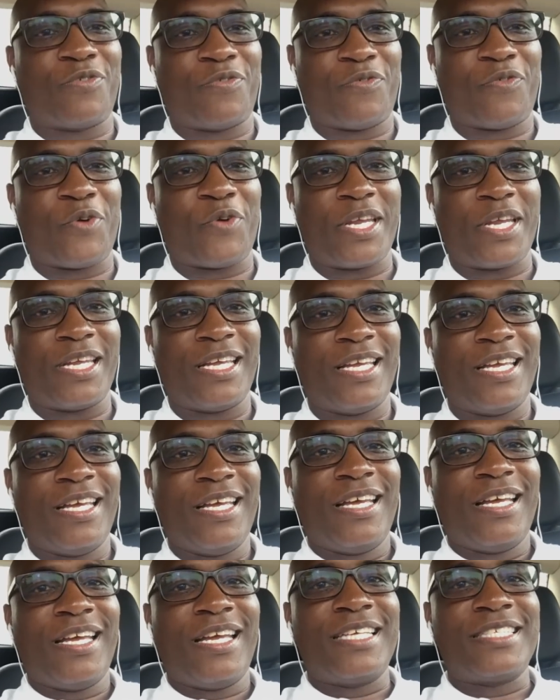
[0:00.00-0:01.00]
for free.
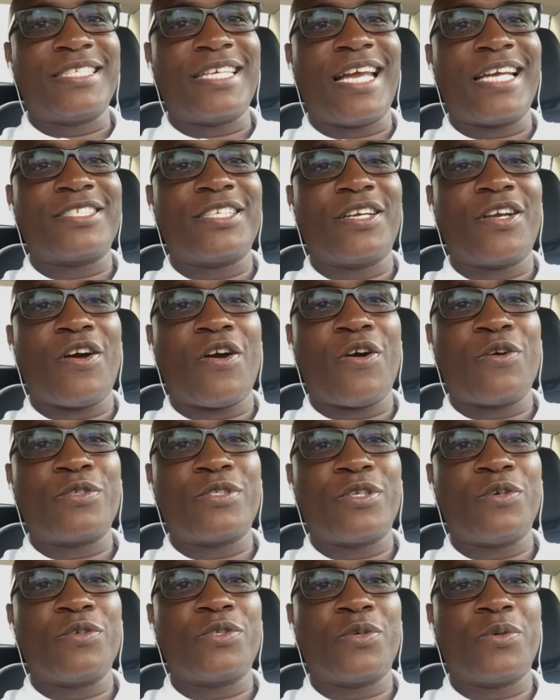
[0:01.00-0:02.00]
It's actually called
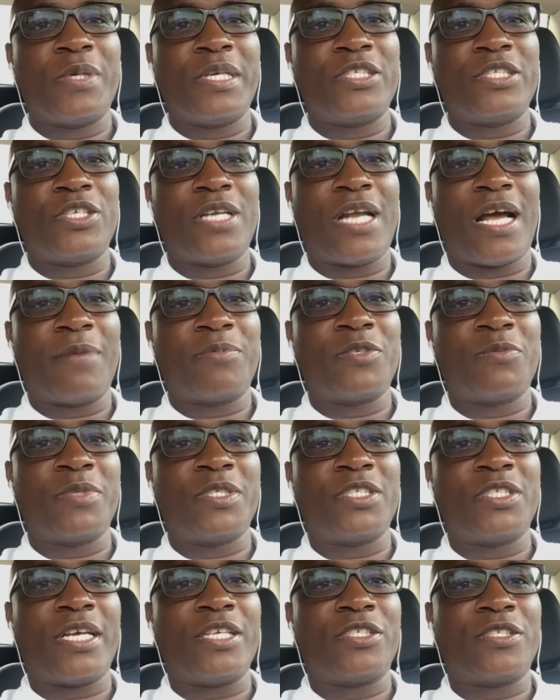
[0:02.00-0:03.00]
Social Engine
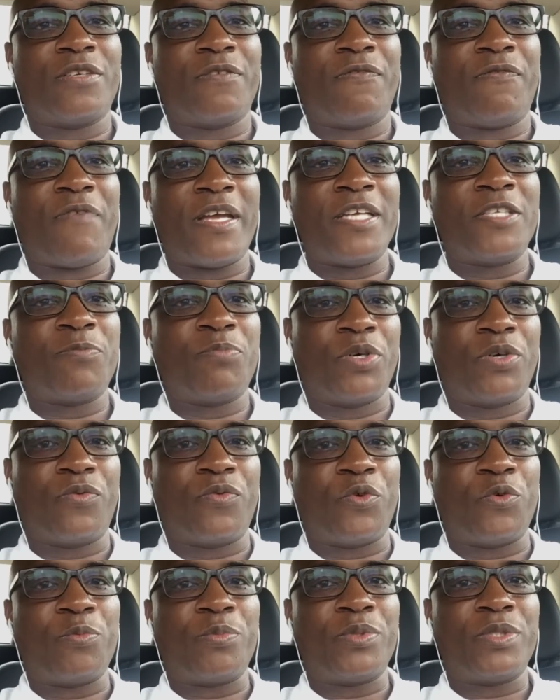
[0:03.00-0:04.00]
Optimization Facebook
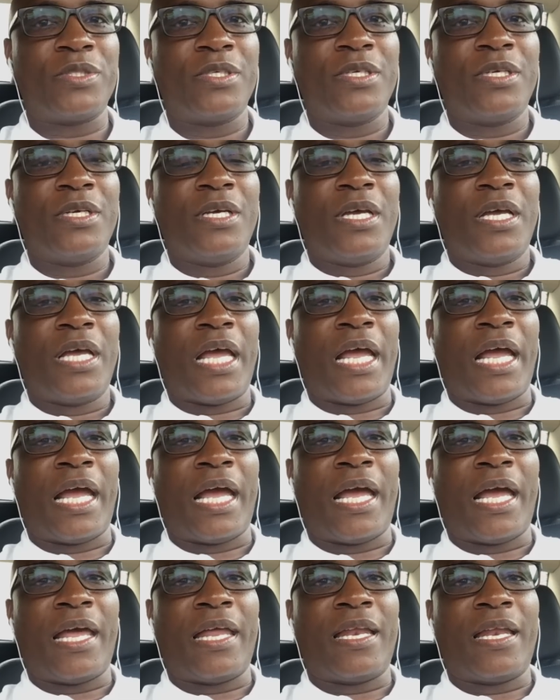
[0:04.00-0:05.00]
Groups.
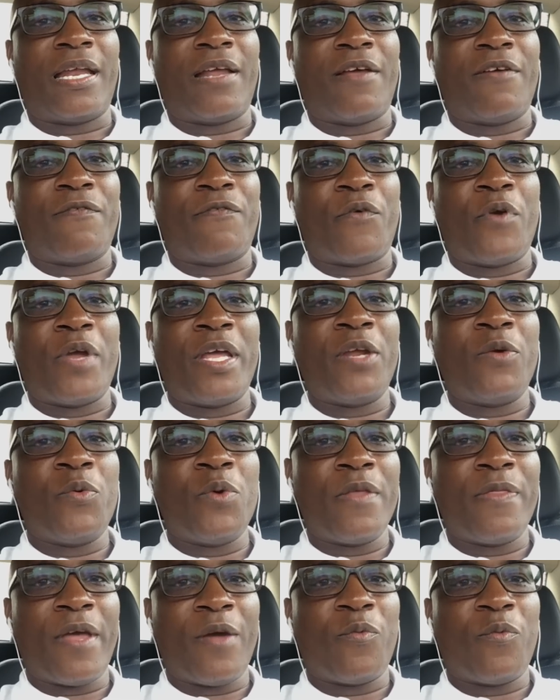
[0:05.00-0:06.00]
And for
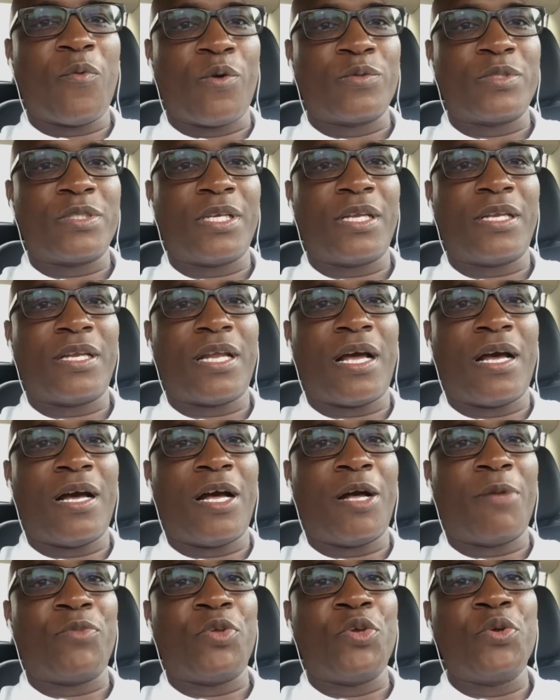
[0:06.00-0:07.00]
anyone that wants it,
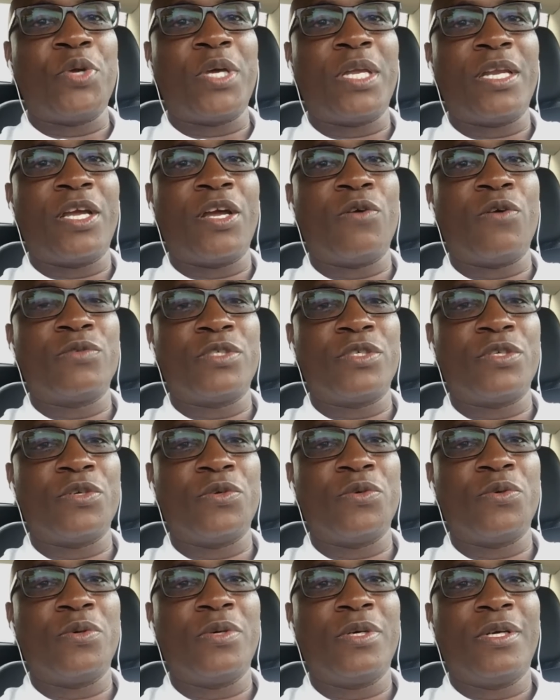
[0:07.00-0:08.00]
you can go
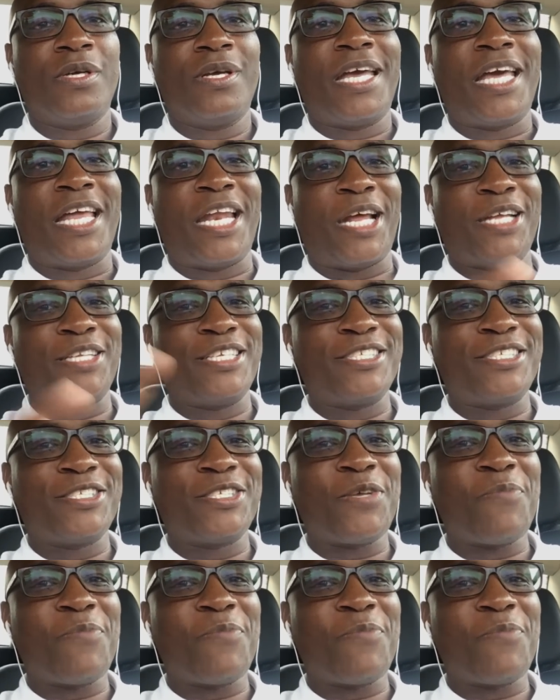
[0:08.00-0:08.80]
to, and this